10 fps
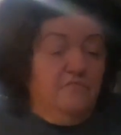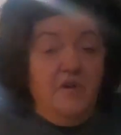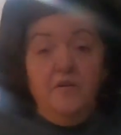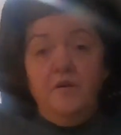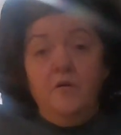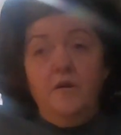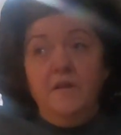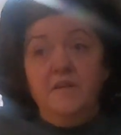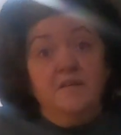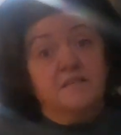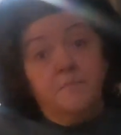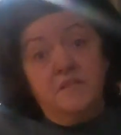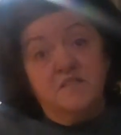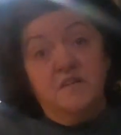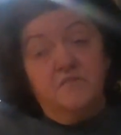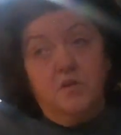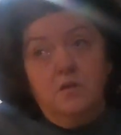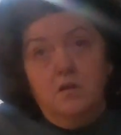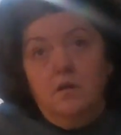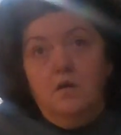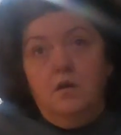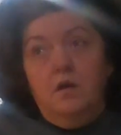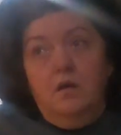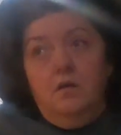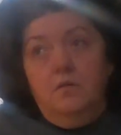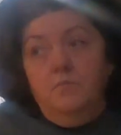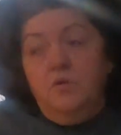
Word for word: very hard and expensive. Um,